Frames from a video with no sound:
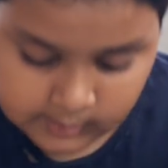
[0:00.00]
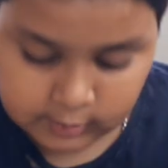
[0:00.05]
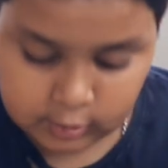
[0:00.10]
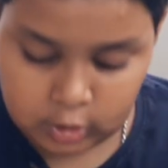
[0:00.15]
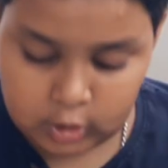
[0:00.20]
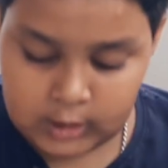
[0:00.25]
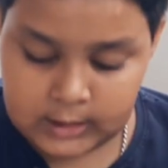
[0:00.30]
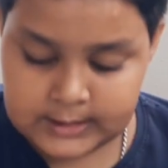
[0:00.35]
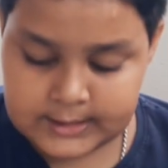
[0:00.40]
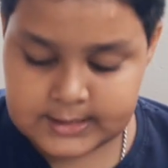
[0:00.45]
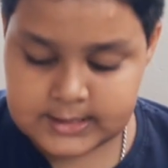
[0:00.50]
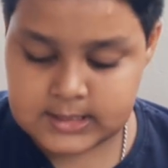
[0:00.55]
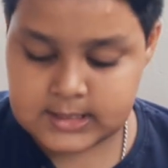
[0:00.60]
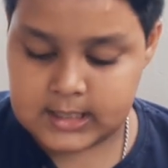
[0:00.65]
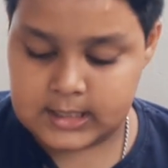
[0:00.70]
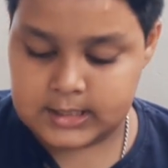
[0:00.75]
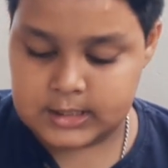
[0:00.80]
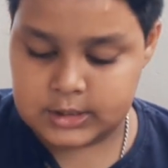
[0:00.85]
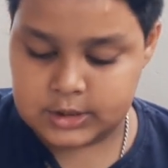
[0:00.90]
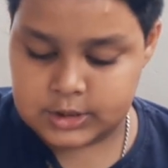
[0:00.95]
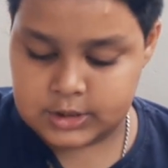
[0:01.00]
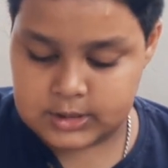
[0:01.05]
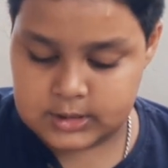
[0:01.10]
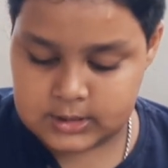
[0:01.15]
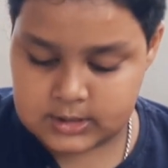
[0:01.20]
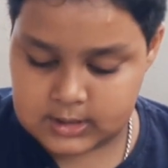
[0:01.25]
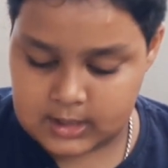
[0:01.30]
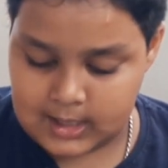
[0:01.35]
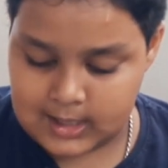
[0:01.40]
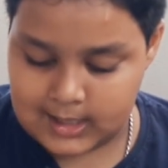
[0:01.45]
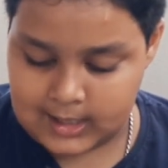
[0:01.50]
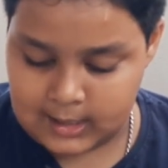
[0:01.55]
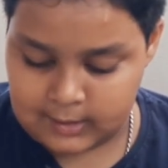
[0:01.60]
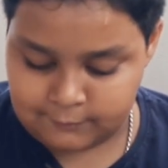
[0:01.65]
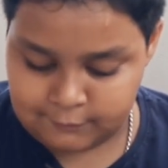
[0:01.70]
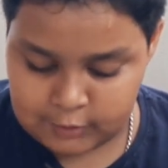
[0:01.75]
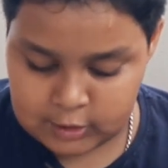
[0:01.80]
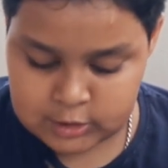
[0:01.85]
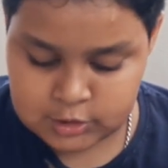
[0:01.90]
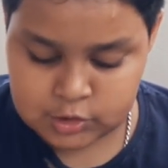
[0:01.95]
All these conditions are
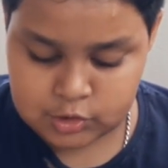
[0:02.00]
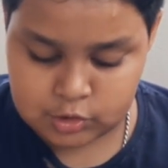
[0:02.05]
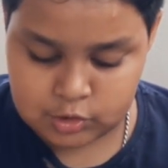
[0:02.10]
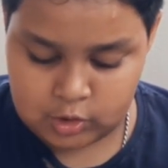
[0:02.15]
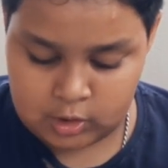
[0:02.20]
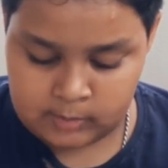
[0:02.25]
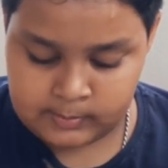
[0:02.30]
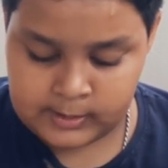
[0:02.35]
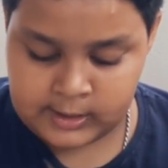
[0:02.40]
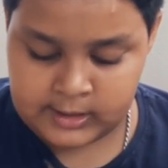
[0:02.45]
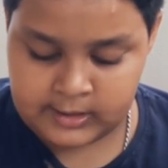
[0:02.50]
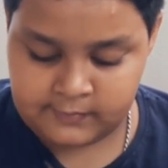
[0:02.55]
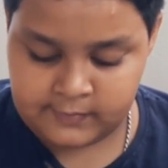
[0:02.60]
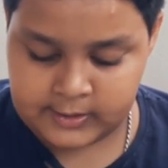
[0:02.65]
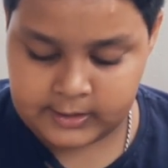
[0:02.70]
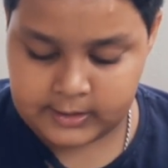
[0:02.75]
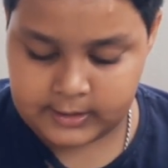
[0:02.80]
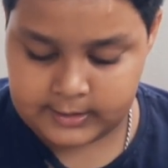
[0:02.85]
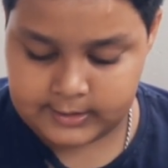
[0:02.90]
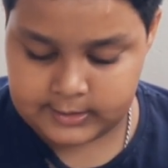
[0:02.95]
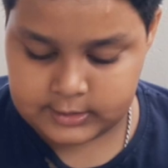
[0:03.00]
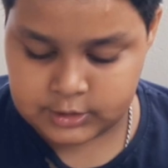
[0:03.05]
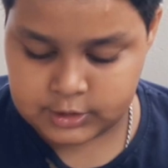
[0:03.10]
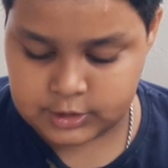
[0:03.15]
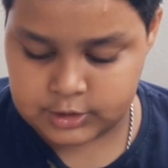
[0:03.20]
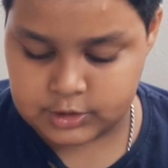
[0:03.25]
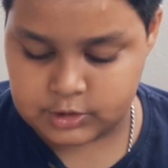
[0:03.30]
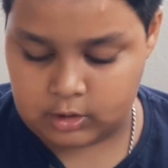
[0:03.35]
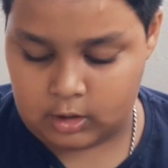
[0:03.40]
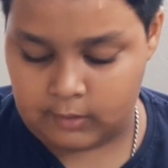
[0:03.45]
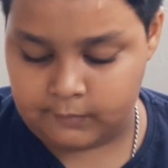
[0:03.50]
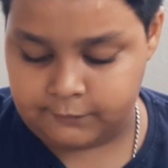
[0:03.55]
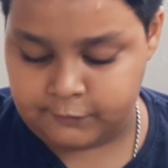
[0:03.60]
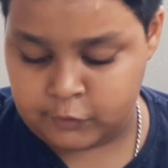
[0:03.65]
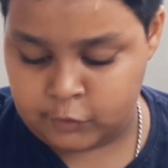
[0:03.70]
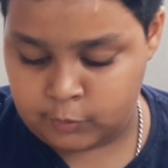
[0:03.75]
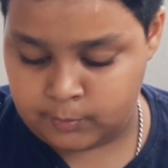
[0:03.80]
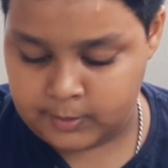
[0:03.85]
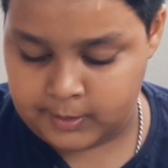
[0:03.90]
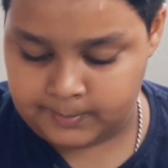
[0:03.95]
adverse to normal living conditions of
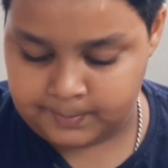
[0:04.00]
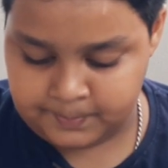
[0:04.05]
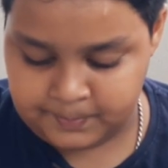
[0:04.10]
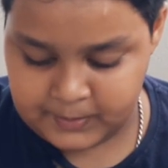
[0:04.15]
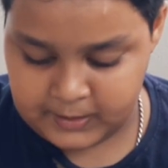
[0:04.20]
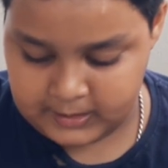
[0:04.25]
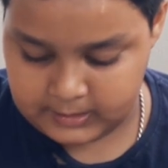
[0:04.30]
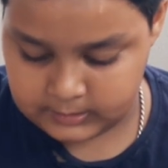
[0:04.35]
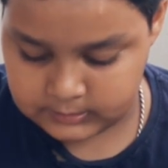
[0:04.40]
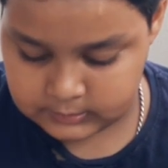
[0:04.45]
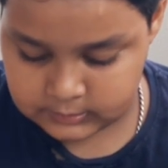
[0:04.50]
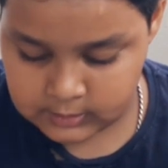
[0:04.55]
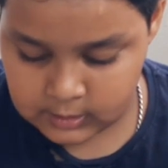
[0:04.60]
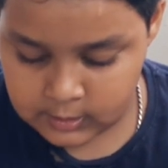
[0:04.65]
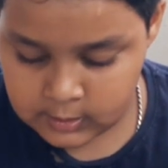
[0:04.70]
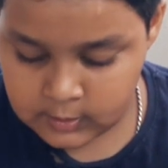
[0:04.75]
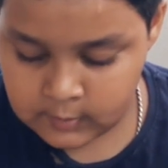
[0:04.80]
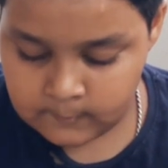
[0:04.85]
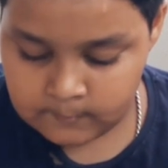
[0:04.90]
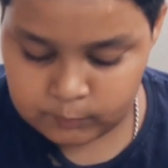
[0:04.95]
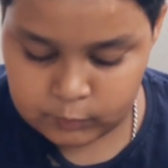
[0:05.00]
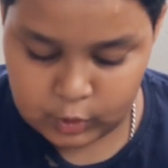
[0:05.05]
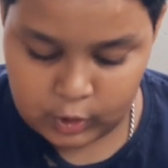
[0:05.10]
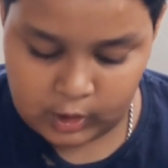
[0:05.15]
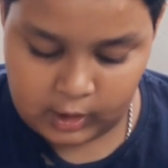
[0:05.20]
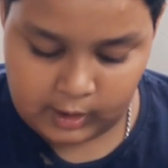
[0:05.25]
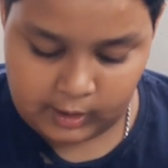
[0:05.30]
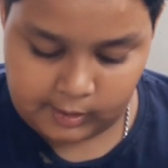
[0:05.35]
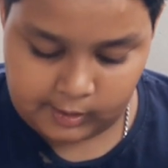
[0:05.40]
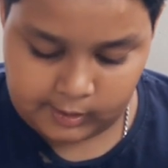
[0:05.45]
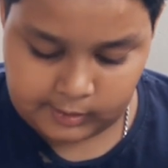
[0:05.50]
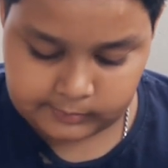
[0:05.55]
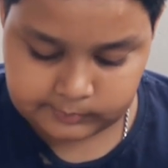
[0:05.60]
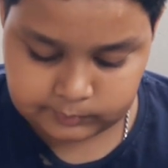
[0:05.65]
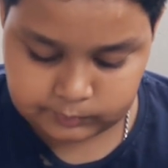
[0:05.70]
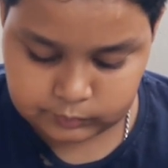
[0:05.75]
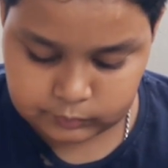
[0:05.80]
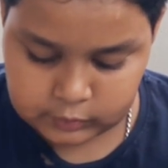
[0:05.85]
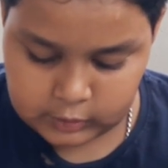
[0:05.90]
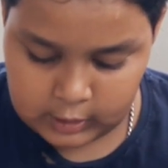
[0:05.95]
human beings. The
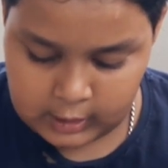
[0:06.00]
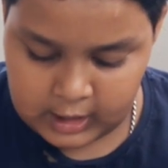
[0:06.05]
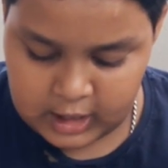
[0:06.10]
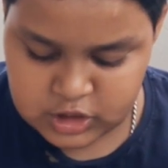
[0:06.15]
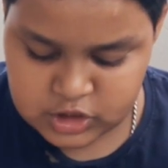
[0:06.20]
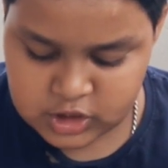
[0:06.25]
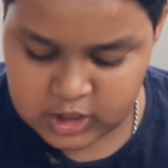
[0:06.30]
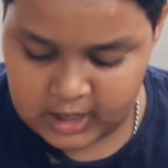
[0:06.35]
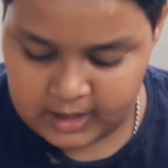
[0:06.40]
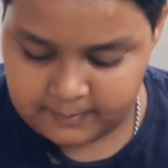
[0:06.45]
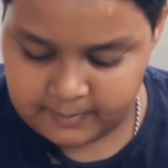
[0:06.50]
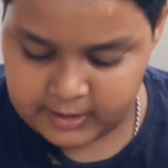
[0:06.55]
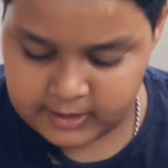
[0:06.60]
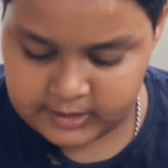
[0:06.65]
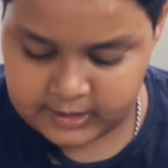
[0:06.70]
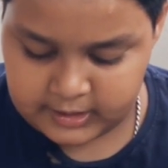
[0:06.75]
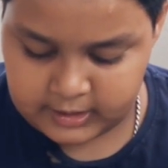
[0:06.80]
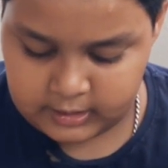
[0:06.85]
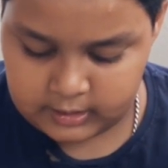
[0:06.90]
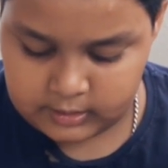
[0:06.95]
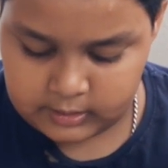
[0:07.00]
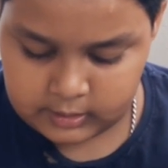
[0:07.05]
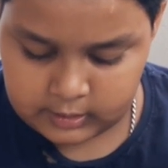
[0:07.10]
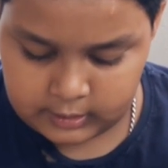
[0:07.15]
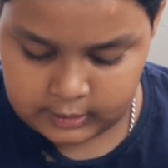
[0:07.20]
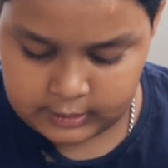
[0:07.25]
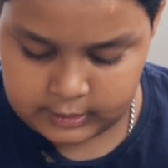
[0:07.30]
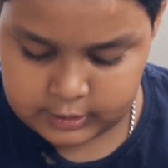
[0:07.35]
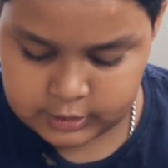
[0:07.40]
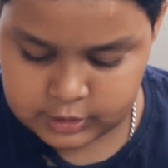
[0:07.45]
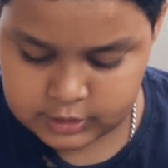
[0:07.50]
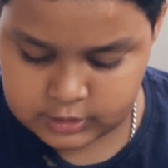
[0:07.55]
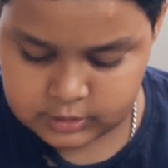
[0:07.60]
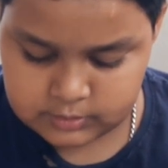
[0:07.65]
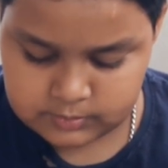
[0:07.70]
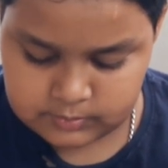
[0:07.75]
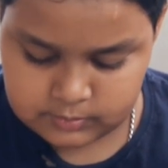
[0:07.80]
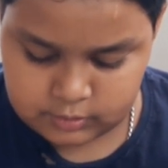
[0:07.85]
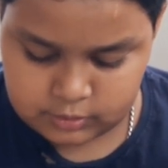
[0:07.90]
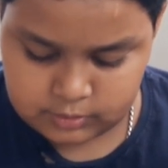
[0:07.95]
harsh climate conditions
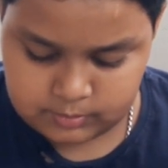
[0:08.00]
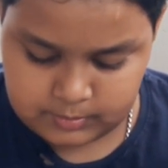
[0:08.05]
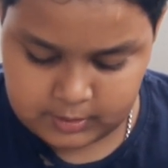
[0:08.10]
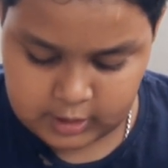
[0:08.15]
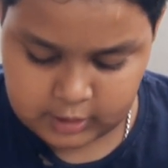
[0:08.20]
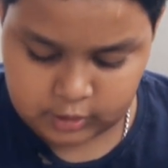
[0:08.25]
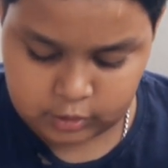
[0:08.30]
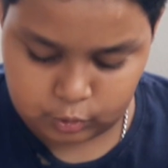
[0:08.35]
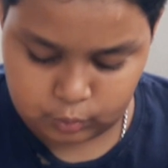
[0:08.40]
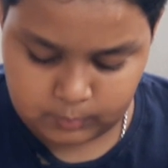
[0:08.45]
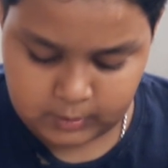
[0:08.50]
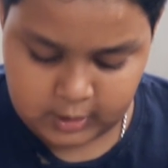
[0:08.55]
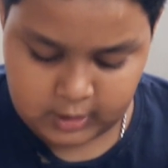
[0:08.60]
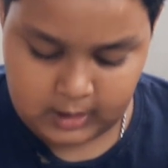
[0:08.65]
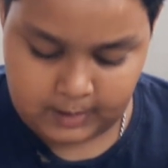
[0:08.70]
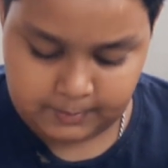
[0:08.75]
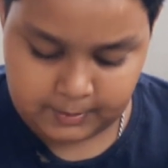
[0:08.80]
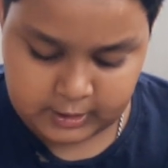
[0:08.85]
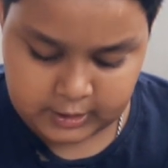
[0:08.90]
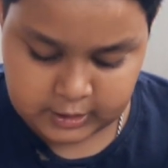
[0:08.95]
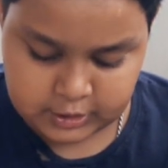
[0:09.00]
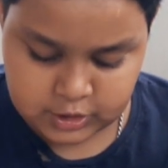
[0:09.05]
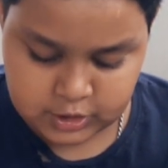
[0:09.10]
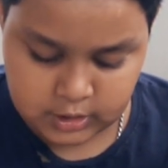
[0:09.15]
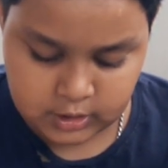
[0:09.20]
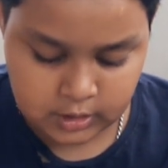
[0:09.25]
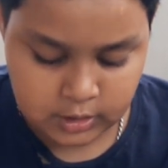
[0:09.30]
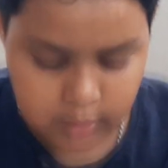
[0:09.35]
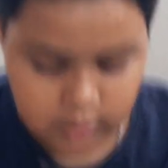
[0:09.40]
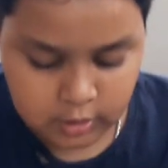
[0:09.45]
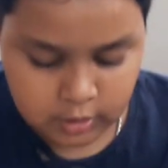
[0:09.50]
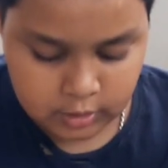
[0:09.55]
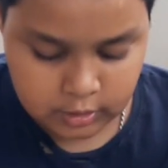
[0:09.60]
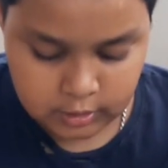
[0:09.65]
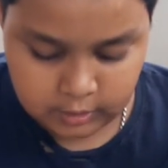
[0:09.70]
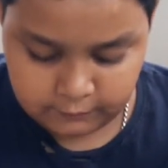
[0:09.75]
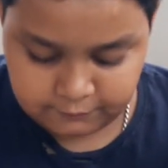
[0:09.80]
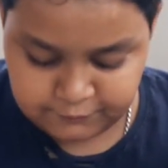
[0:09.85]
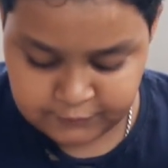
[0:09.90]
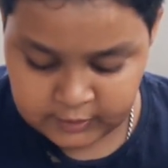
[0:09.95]
make human habitation
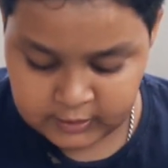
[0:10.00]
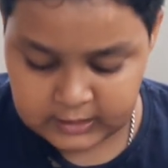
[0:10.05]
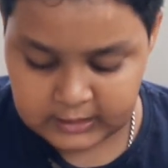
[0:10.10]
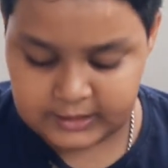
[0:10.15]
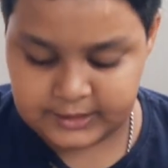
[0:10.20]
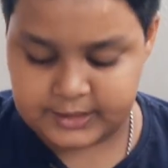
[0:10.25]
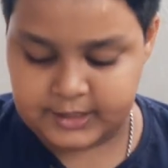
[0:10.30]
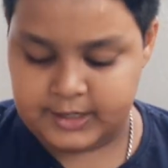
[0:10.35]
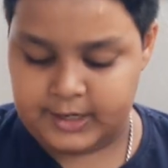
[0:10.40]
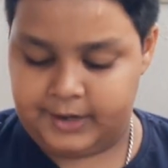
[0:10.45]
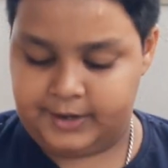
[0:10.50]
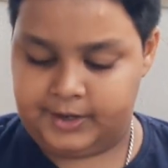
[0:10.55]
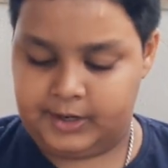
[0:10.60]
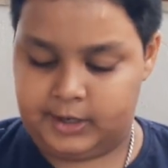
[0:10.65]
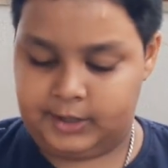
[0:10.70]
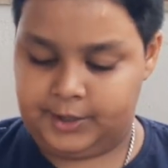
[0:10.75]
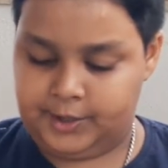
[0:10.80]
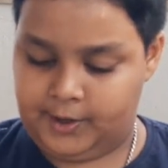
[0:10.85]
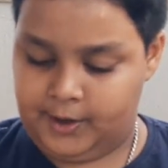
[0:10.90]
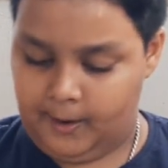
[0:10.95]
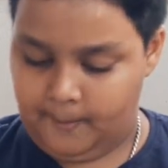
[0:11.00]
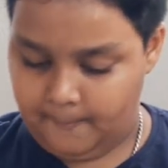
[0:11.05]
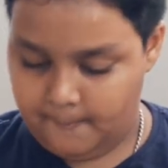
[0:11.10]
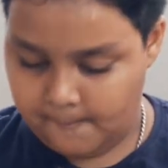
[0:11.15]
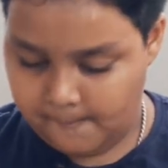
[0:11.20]
difficult in Antarctica.